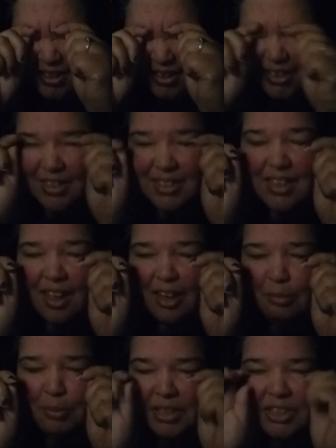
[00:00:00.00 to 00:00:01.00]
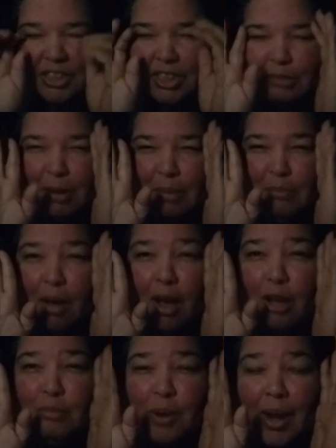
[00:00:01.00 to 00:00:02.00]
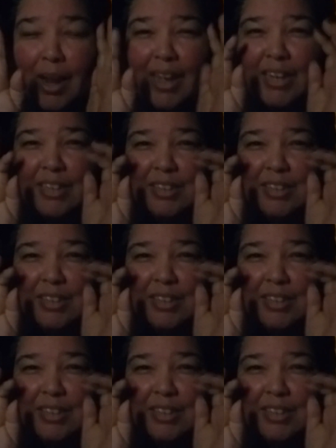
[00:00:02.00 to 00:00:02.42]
it's gotta be just my mom, right?